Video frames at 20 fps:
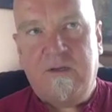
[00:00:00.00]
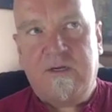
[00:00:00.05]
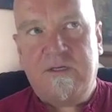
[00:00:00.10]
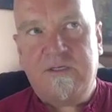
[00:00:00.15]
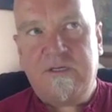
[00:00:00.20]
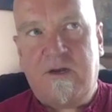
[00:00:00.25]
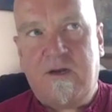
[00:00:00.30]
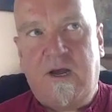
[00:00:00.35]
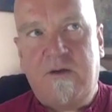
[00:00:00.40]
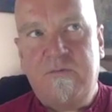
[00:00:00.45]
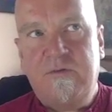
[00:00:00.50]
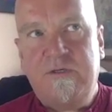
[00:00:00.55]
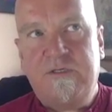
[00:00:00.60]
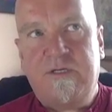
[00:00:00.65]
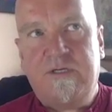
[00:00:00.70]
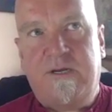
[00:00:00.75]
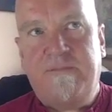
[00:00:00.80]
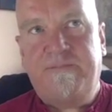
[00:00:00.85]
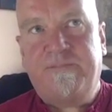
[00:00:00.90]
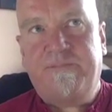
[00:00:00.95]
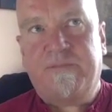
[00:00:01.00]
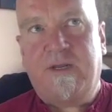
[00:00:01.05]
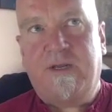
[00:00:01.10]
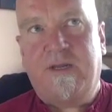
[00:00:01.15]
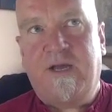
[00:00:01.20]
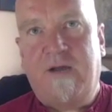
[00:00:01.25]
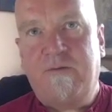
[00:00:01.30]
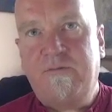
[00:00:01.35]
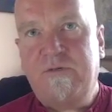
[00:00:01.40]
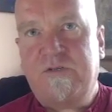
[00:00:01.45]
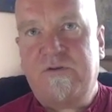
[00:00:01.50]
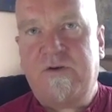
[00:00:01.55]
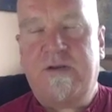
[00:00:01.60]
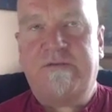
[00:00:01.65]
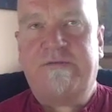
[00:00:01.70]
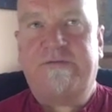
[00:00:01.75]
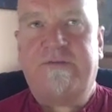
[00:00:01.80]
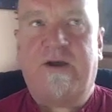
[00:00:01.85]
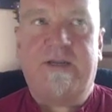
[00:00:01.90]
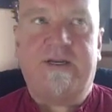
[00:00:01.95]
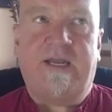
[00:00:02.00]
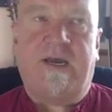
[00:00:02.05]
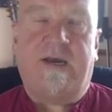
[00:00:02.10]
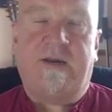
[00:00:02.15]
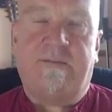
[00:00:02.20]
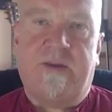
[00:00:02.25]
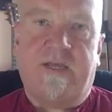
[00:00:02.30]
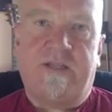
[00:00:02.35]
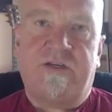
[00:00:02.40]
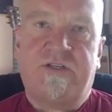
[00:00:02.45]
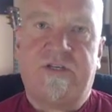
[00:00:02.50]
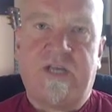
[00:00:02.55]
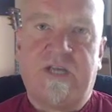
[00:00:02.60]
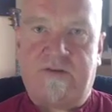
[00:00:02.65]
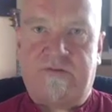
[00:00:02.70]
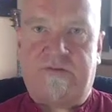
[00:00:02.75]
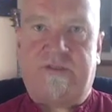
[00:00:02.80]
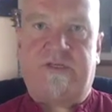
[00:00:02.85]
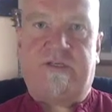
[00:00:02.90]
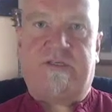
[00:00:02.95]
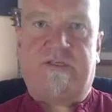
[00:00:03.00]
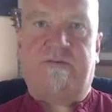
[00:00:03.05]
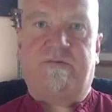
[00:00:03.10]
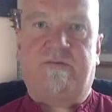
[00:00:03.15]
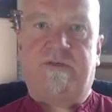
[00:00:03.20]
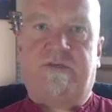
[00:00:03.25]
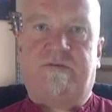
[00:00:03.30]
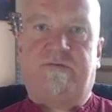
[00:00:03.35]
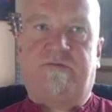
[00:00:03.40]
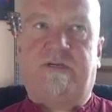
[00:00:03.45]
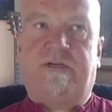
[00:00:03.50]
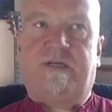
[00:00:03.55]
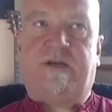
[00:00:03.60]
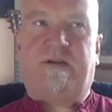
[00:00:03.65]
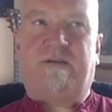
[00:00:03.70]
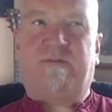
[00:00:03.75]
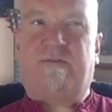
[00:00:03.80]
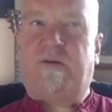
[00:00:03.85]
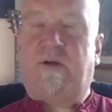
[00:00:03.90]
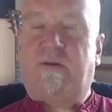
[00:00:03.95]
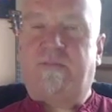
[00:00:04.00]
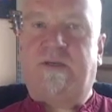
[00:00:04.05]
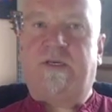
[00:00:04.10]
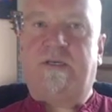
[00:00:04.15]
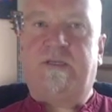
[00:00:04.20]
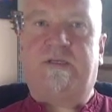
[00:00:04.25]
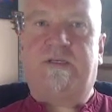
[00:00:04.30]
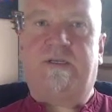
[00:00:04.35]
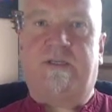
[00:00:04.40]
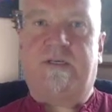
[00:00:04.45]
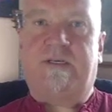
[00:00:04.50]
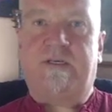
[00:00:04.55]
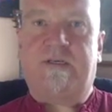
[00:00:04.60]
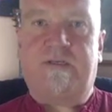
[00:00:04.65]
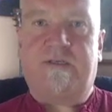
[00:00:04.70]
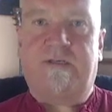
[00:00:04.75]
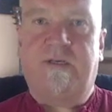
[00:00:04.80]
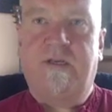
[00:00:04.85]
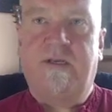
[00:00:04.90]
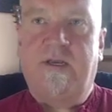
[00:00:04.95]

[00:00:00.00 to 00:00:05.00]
Because I was trying to find out about the chakra system, which really kind of got me into this,